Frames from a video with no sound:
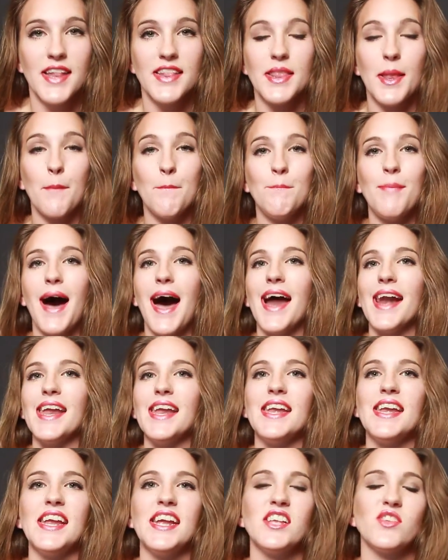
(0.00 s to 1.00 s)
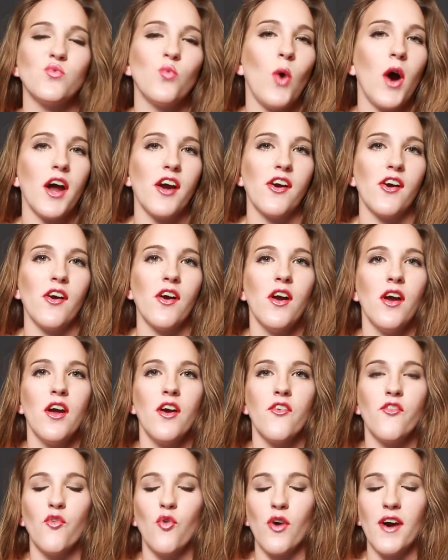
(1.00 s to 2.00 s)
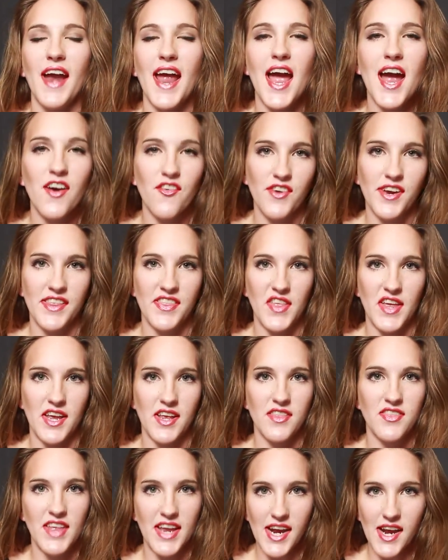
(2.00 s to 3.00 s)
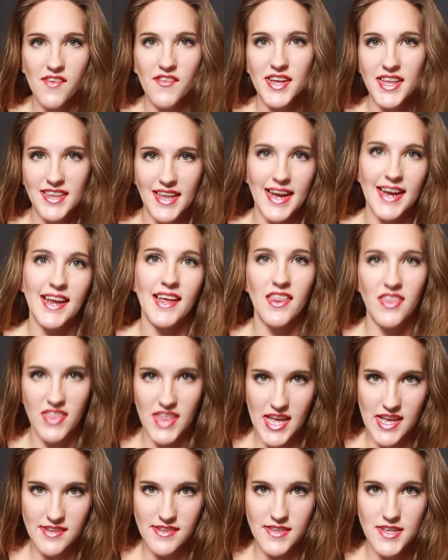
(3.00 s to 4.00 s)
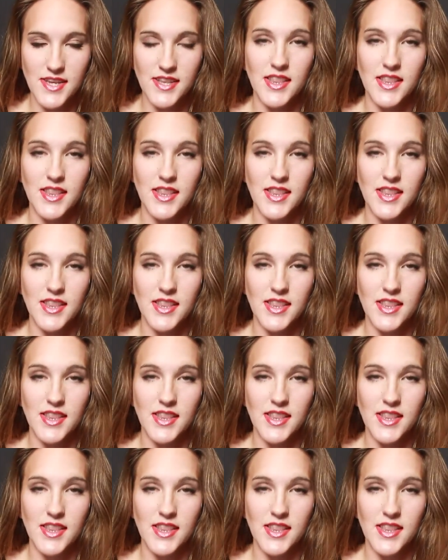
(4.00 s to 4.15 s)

The body needs water for everything. Think of it like this.